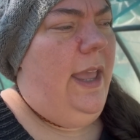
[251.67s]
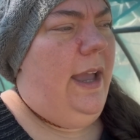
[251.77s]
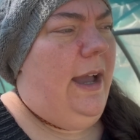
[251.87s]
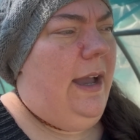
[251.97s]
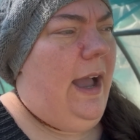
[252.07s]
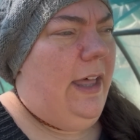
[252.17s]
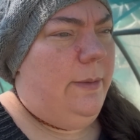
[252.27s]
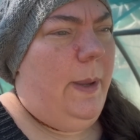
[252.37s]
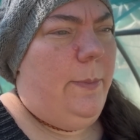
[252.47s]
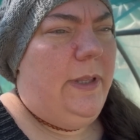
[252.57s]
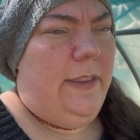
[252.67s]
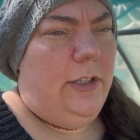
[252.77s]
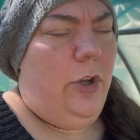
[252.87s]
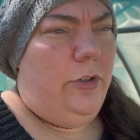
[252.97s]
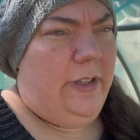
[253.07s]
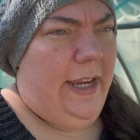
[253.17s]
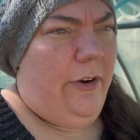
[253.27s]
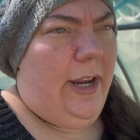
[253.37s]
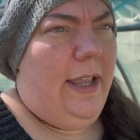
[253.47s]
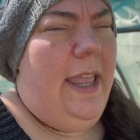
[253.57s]
other people in the local
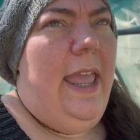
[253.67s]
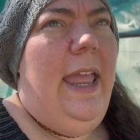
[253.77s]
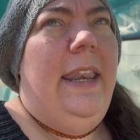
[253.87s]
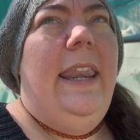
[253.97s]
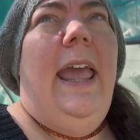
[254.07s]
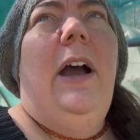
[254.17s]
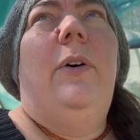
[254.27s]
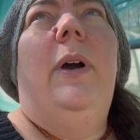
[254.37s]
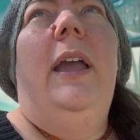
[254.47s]
area. Now,